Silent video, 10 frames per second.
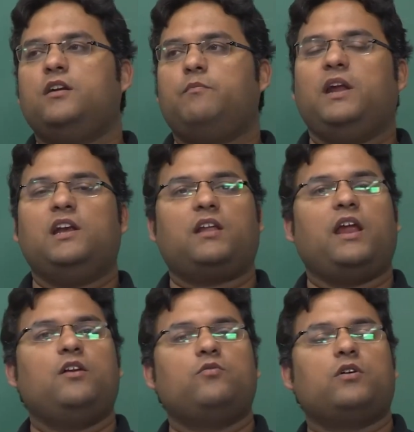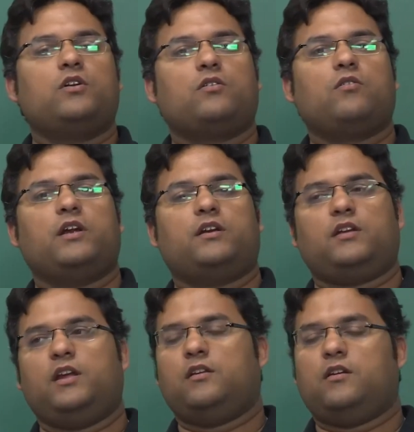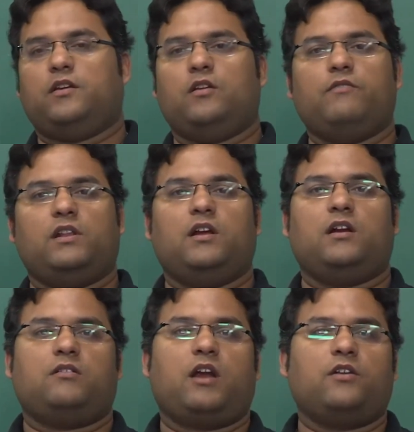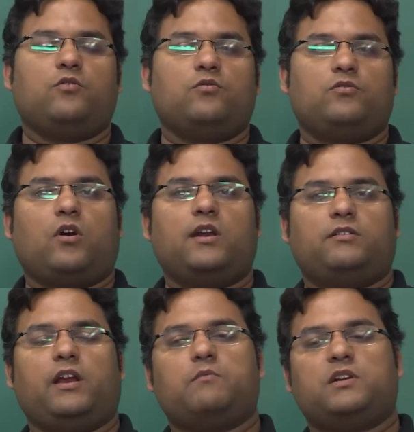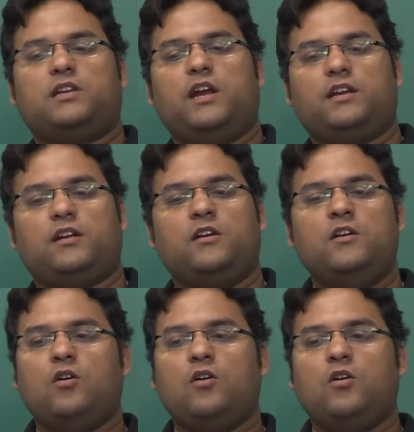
been trained to control it in when they are trying to do toilet training much later,